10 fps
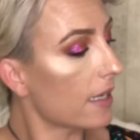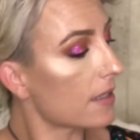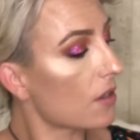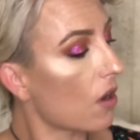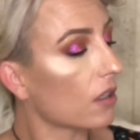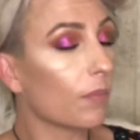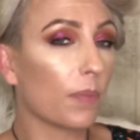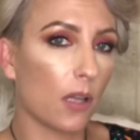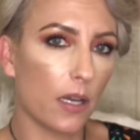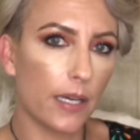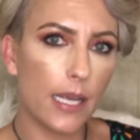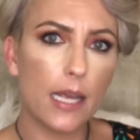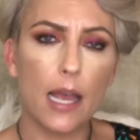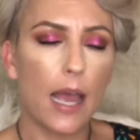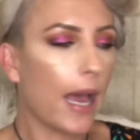It's called
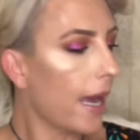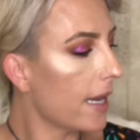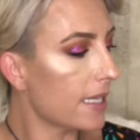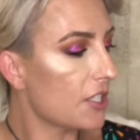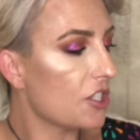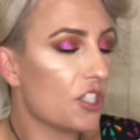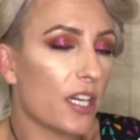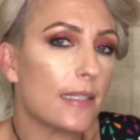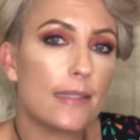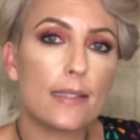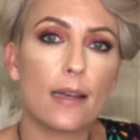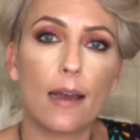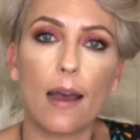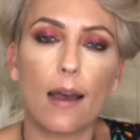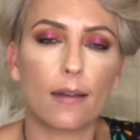Blondie, and it's just
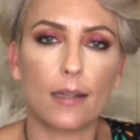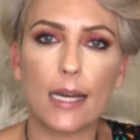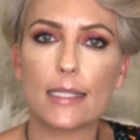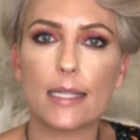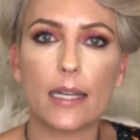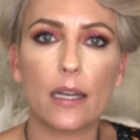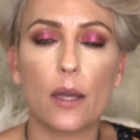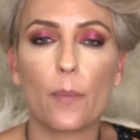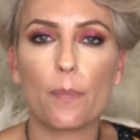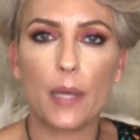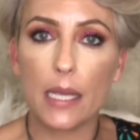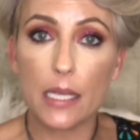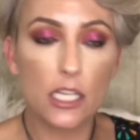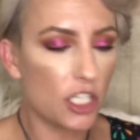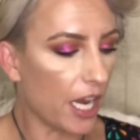a classic
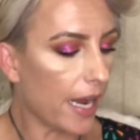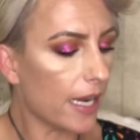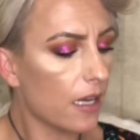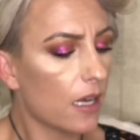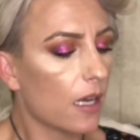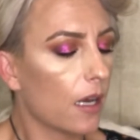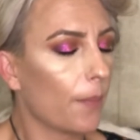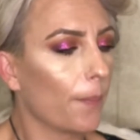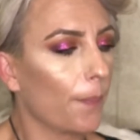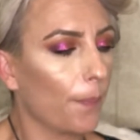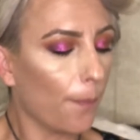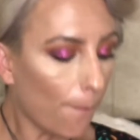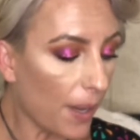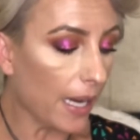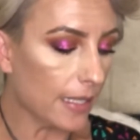pinky shade.
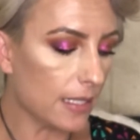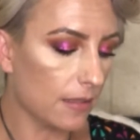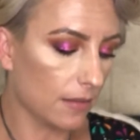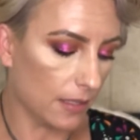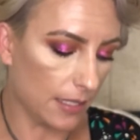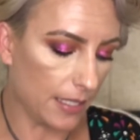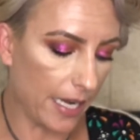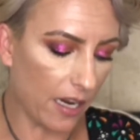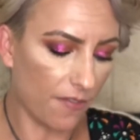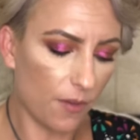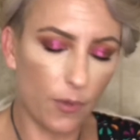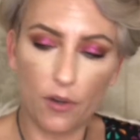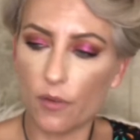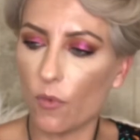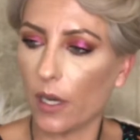But let's take off the
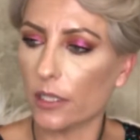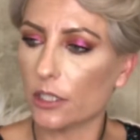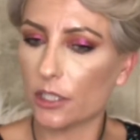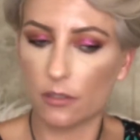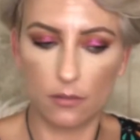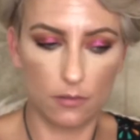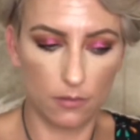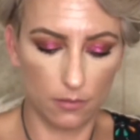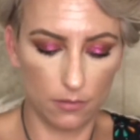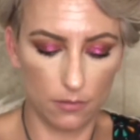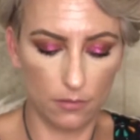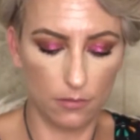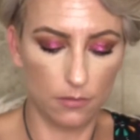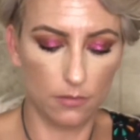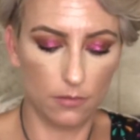broken watch.
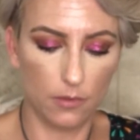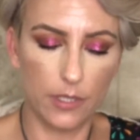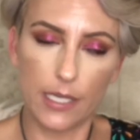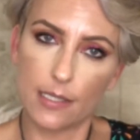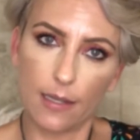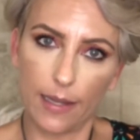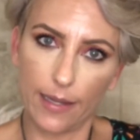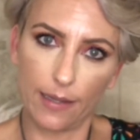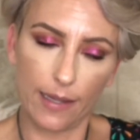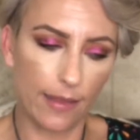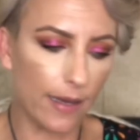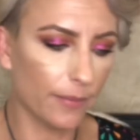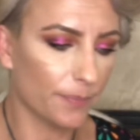Yes, I like it like that.